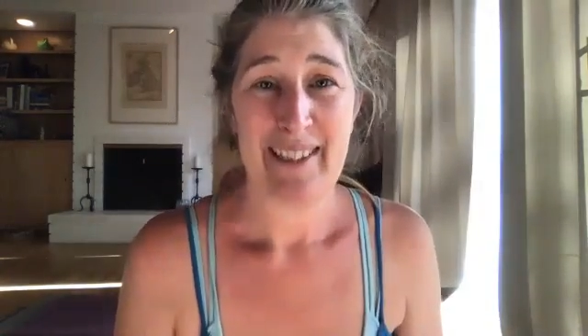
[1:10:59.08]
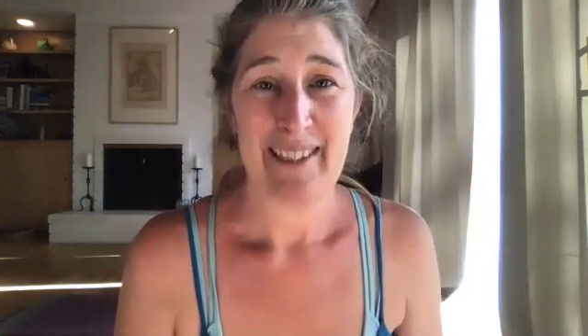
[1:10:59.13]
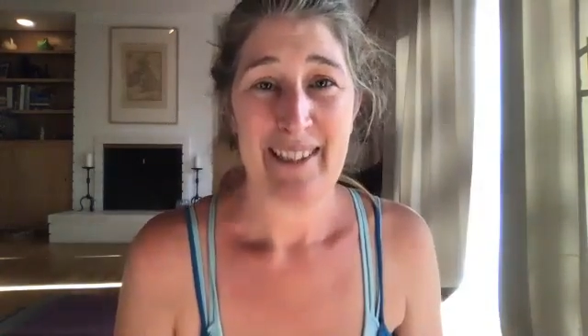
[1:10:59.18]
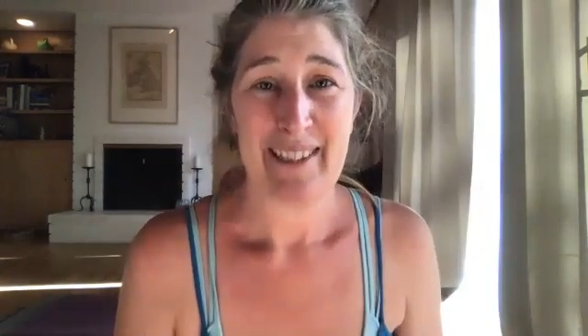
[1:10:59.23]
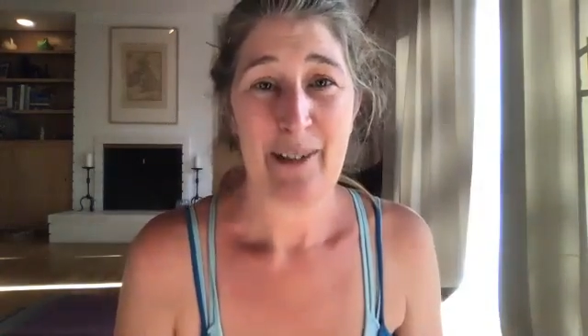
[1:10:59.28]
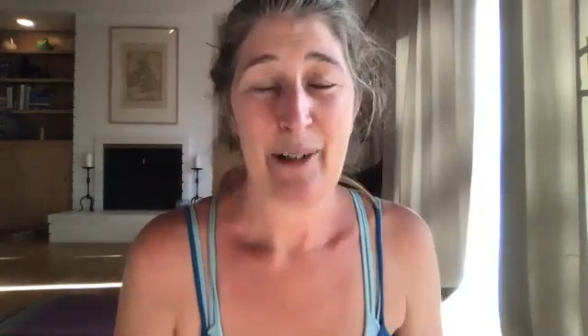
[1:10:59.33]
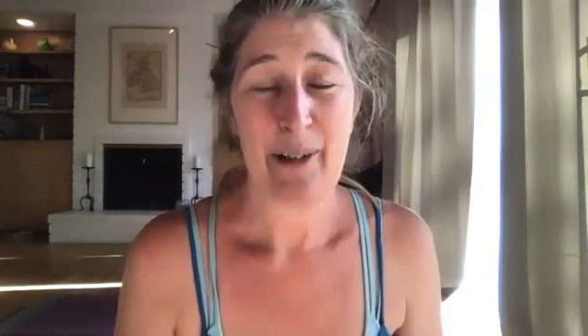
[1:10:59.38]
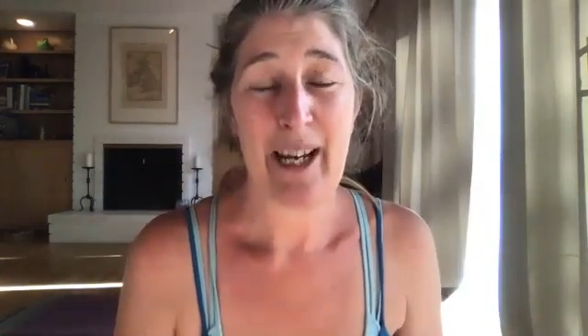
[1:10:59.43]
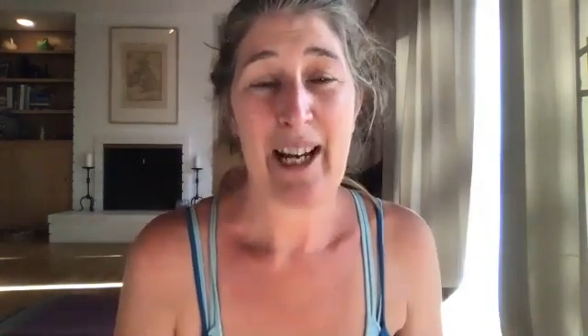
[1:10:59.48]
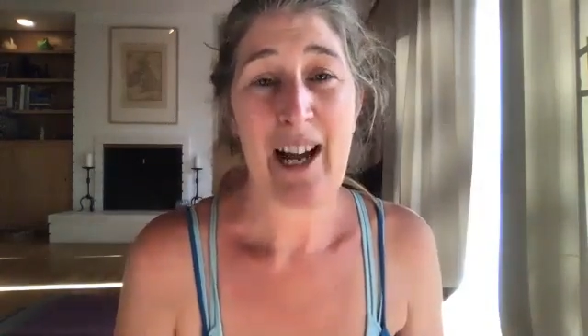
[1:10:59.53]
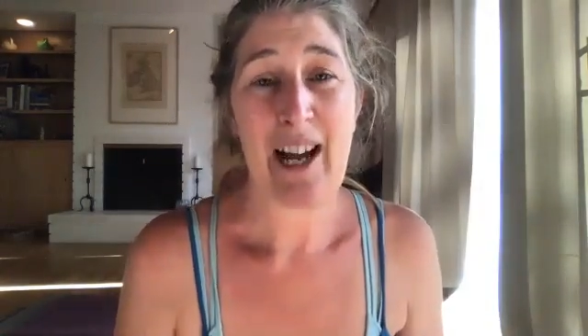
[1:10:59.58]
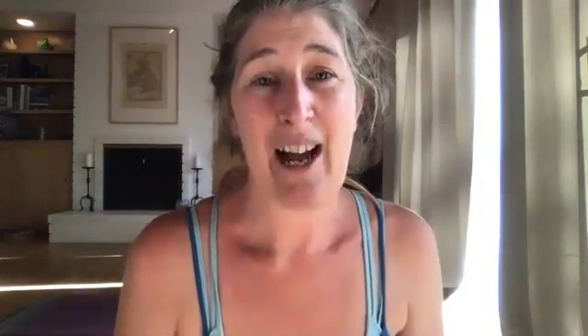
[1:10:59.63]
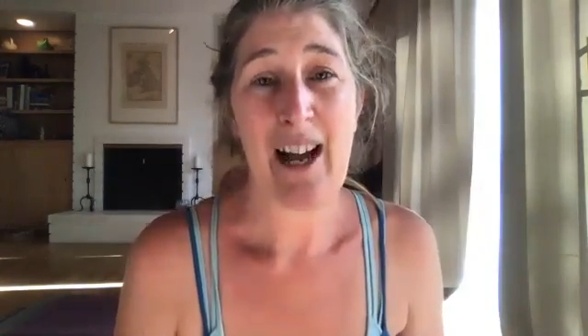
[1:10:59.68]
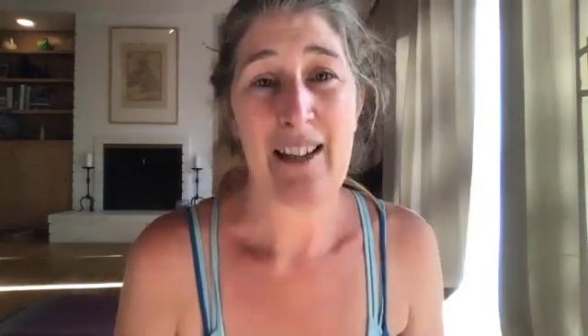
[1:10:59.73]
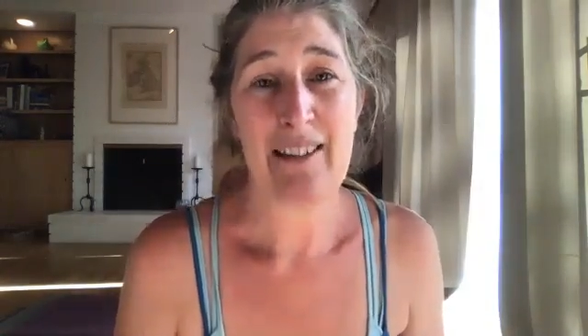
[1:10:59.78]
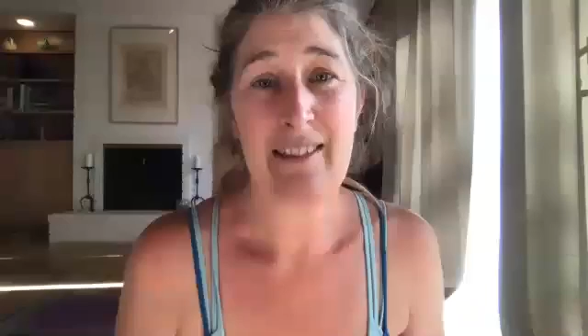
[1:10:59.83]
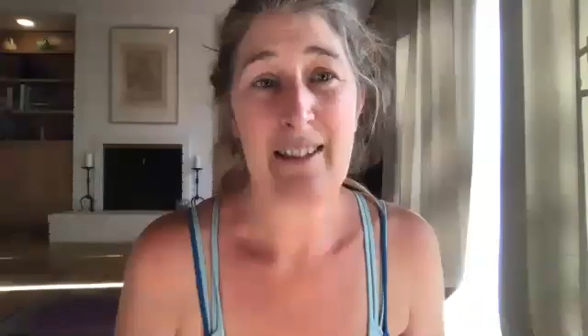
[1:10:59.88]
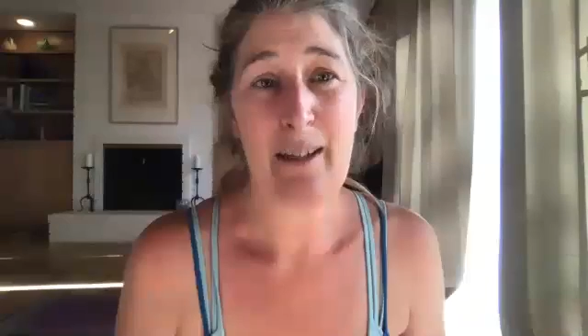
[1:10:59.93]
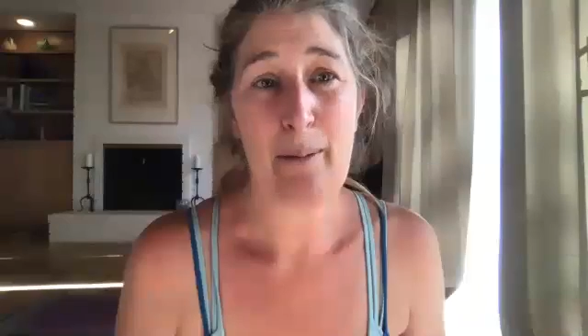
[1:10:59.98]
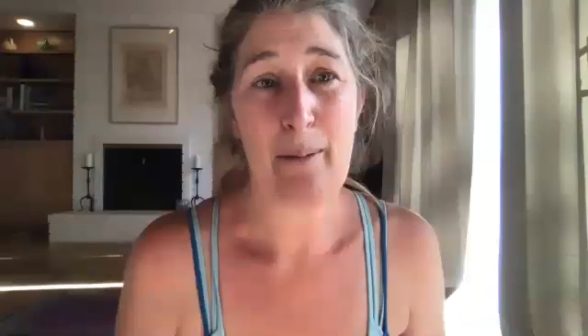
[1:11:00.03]
great
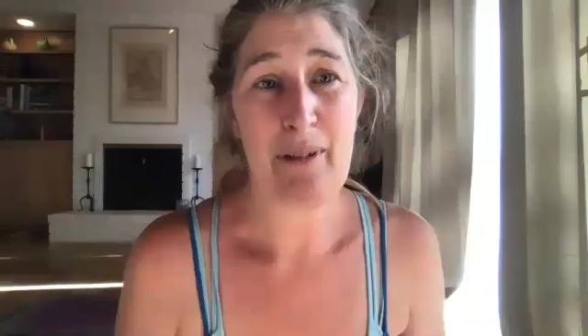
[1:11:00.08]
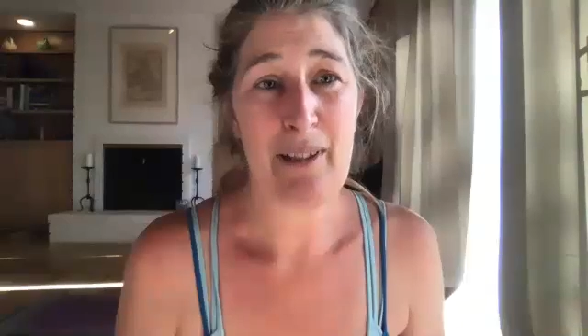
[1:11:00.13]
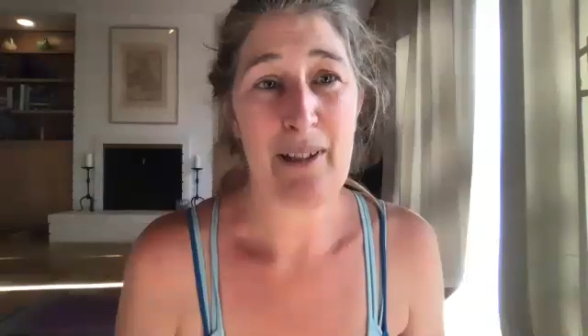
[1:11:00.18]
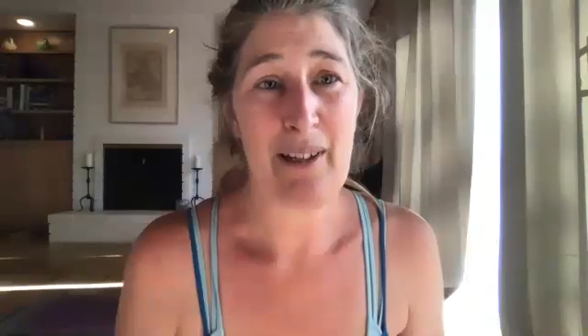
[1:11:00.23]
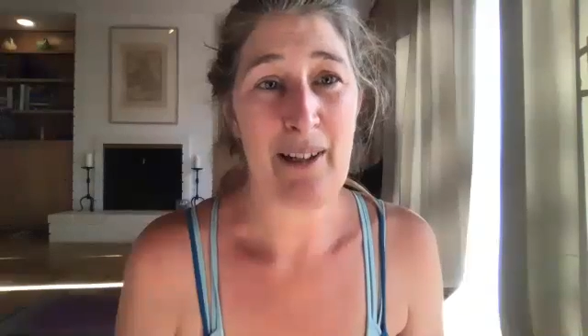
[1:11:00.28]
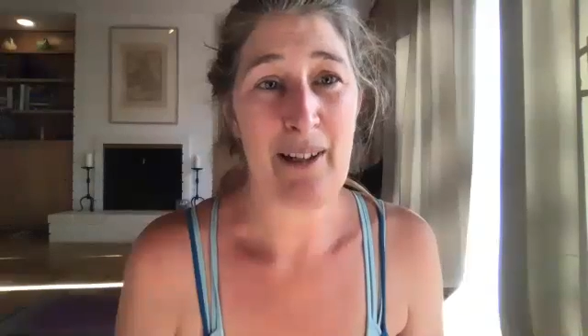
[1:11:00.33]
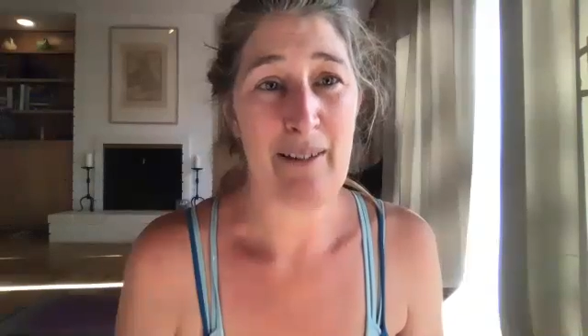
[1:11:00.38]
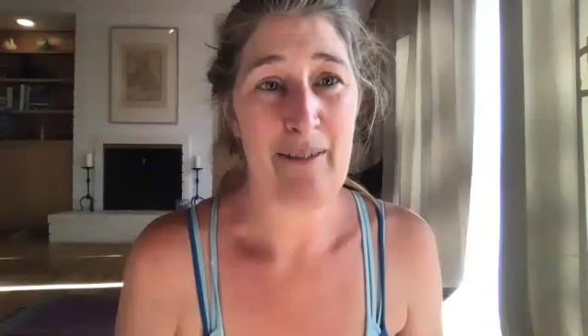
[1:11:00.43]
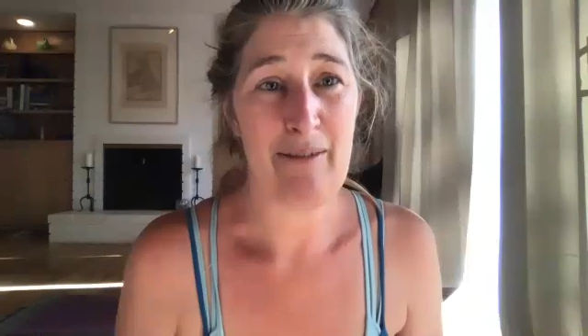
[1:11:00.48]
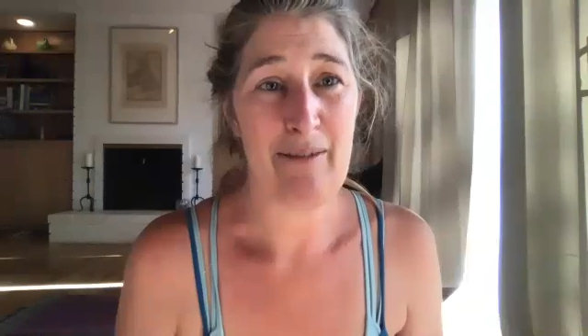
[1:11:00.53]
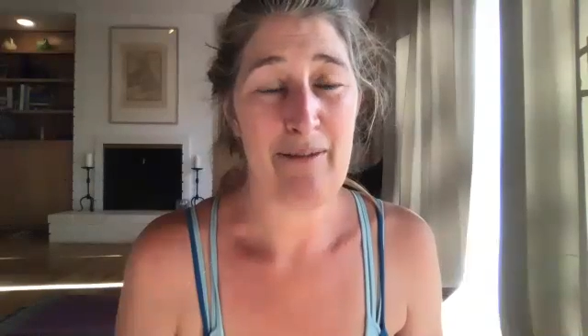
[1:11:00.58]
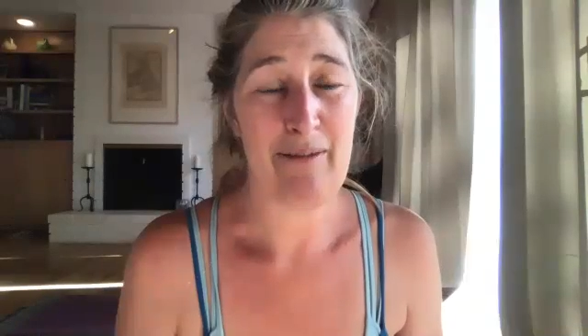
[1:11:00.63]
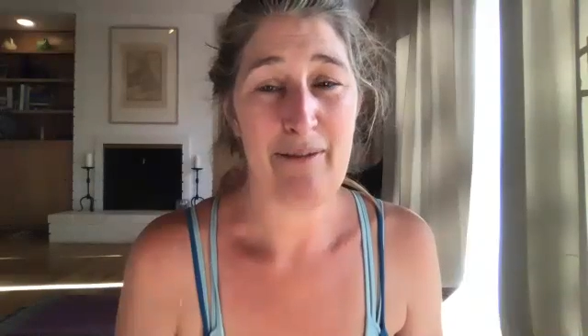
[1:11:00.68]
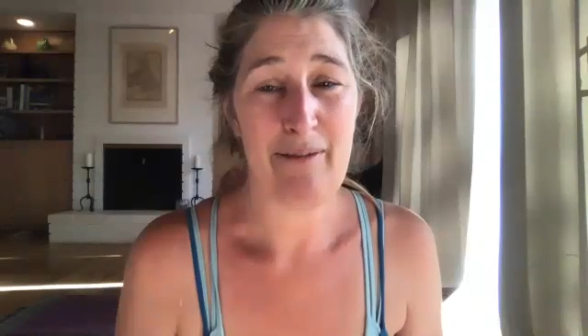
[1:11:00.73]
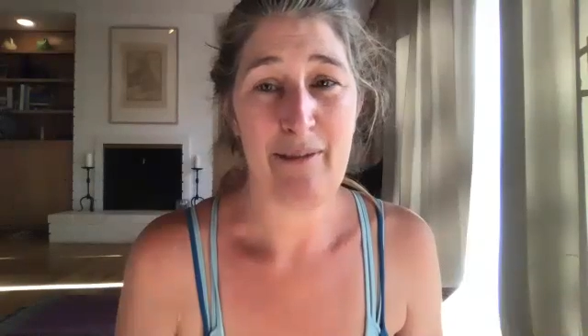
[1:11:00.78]
concept of